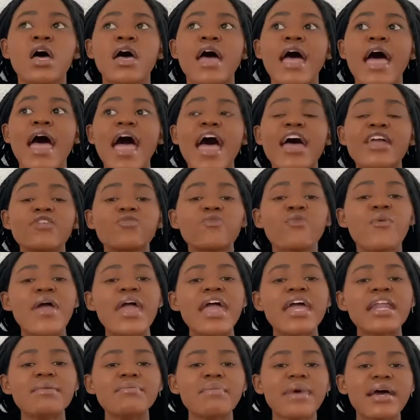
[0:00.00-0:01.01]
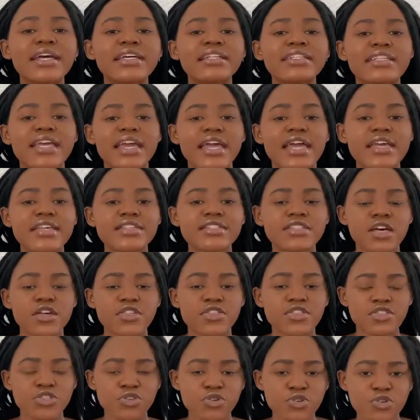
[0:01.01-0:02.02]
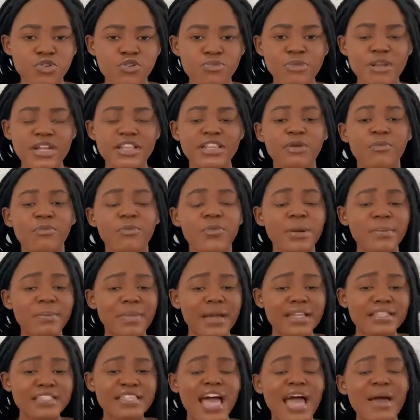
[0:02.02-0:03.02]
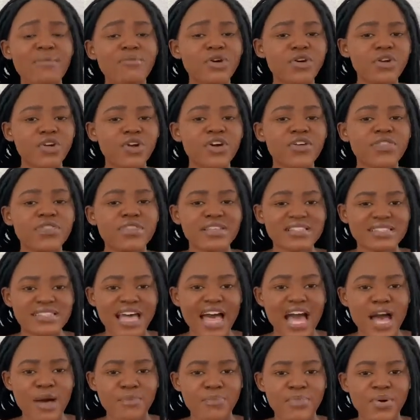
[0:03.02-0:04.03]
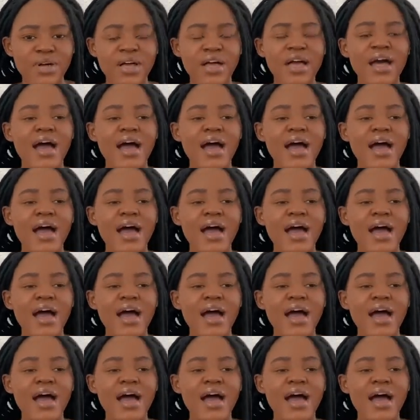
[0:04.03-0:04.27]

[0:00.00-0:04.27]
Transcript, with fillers: And when my days are through, meaning that when my time on earth is up,